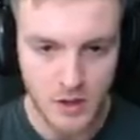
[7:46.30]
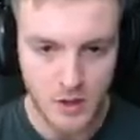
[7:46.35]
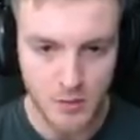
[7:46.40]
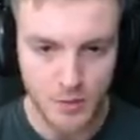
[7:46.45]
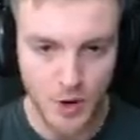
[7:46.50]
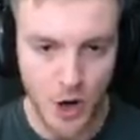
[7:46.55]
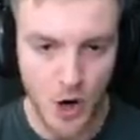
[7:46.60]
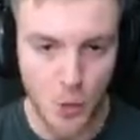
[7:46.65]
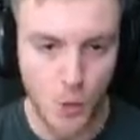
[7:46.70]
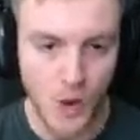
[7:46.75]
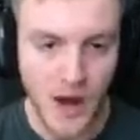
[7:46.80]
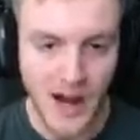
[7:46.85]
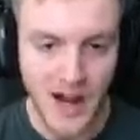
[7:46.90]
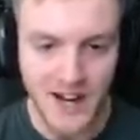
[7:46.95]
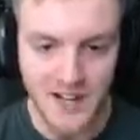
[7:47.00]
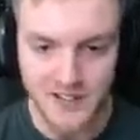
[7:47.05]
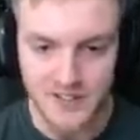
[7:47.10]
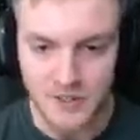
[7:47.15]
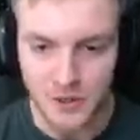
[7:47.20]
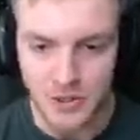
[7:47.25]
Bro,
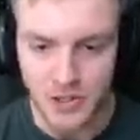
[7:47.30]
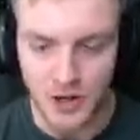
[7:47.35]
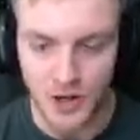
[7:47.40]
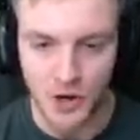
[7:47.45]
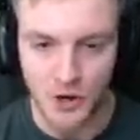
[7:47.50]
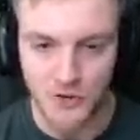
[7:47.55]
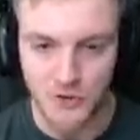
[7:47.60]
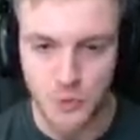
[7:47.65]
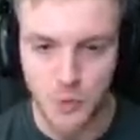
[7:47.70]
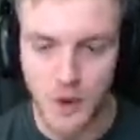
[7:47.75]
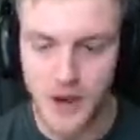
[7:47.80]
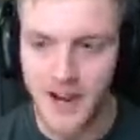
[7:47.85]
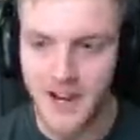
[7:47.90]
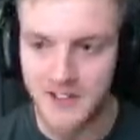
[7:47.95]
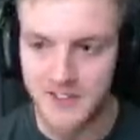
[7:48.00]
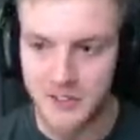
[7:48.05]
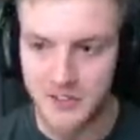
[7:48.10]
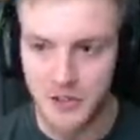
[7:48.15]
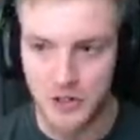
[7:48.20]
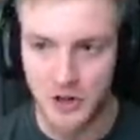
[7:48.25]
way too close,
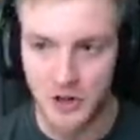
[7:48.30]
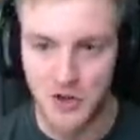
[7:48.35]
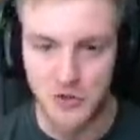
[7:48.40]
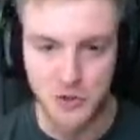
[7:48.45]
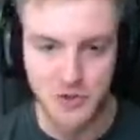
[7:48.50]
way too close.